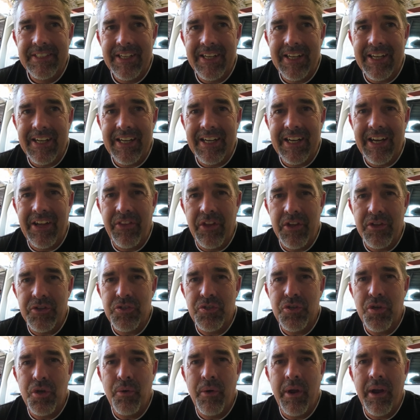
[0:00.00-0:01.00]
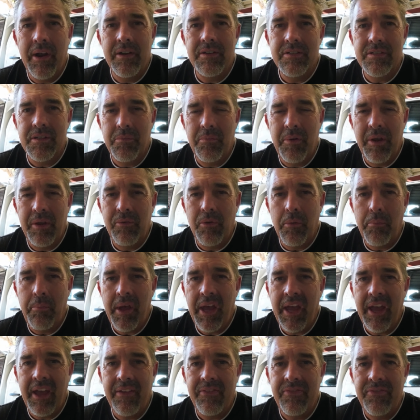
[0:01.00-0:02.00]
in those 2 areas that have been
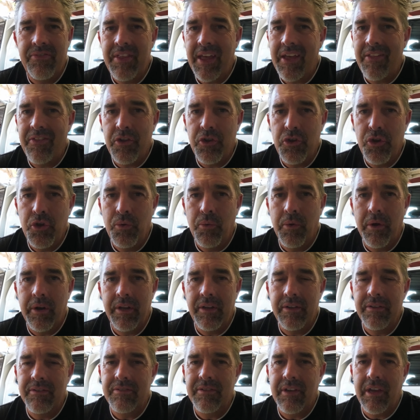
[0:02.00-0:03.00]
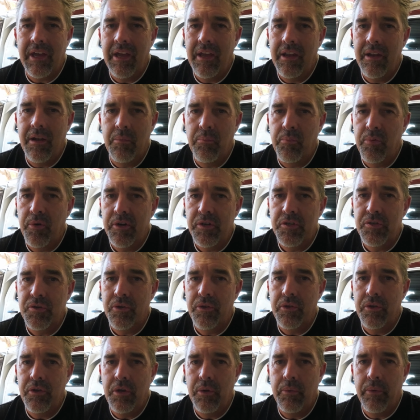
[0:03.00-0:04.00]
repaired than the new one is, and I'm pretty
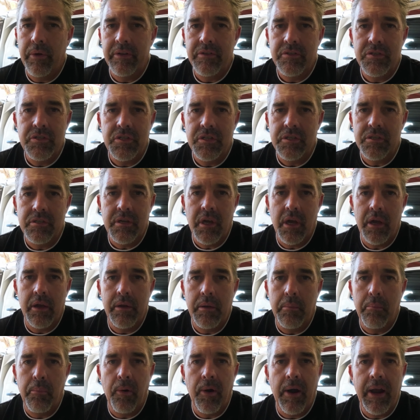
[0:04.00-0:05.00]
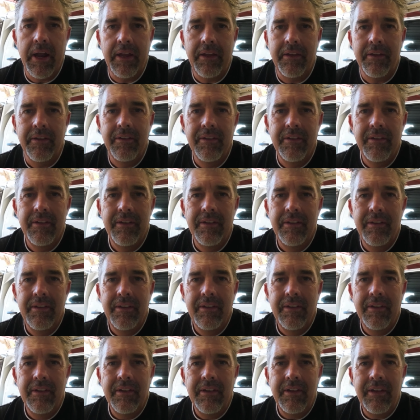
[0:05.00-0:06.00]
sure the new one's just going to break,
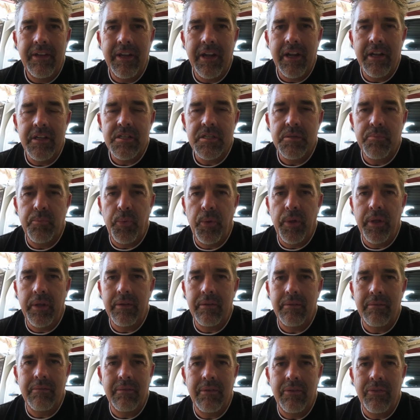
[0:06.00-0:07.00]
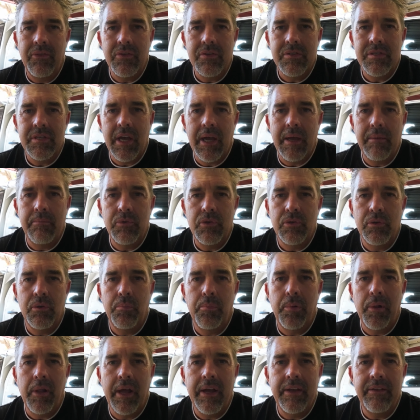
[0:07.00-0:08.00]
you know, split in the same 2
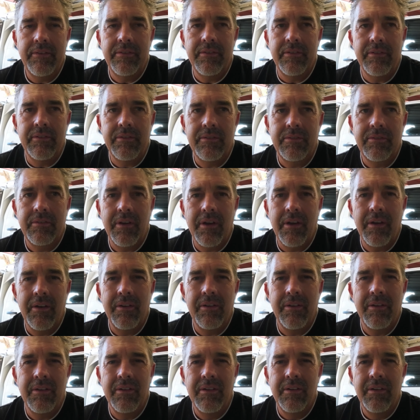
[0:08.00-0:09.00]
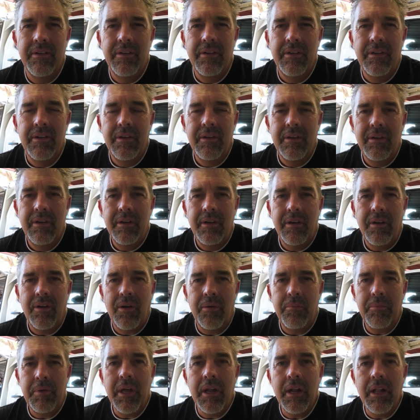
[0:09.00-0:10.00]
places. So
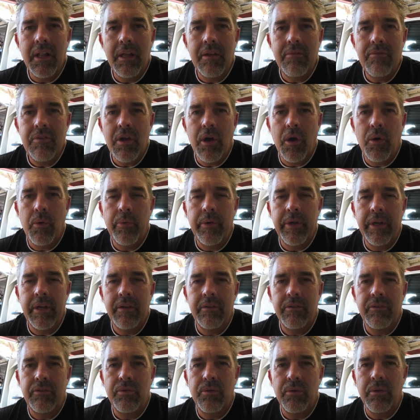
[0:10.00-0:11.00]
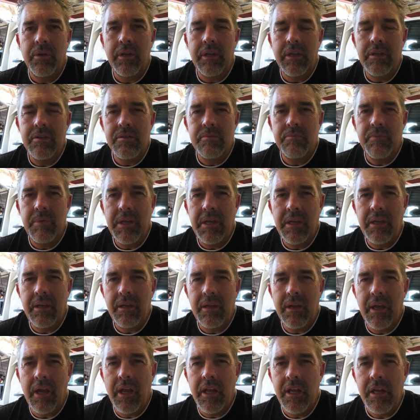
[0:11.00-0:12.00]
I'm going to leave the old one in until it gives
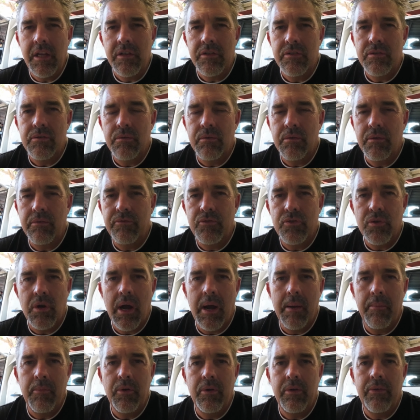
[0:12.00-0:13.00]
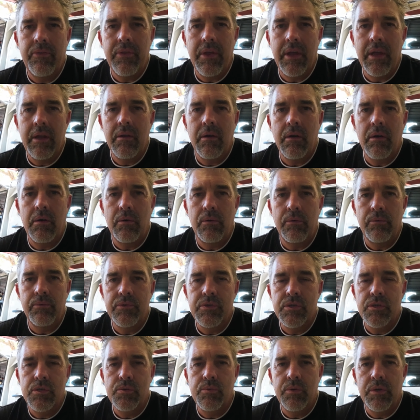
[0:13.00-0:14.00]
me any sort of drama, and then I'll
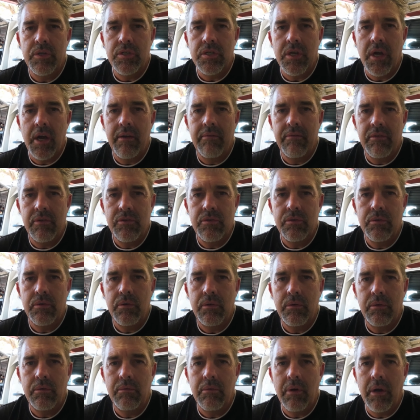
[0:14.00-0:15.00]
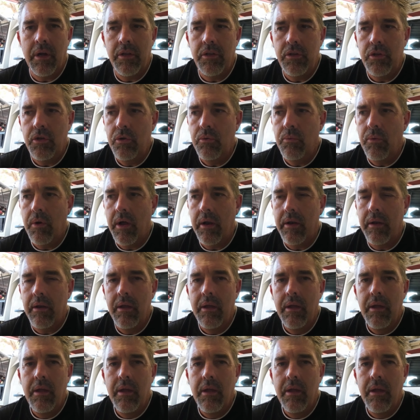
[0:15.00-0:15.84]
switch over to a new one.